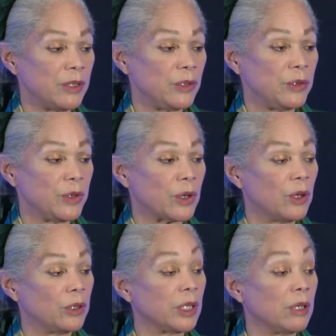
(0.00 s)
Jr.
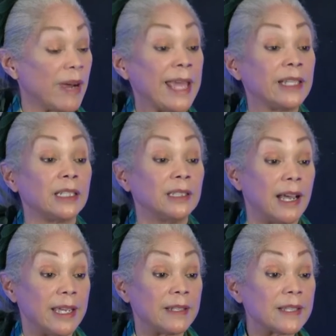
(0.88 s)
called the Grand
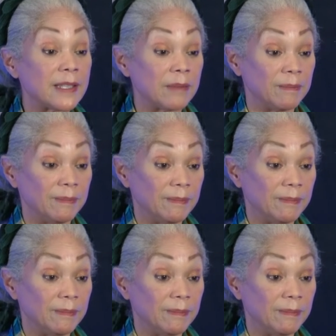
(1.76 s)
Alliance.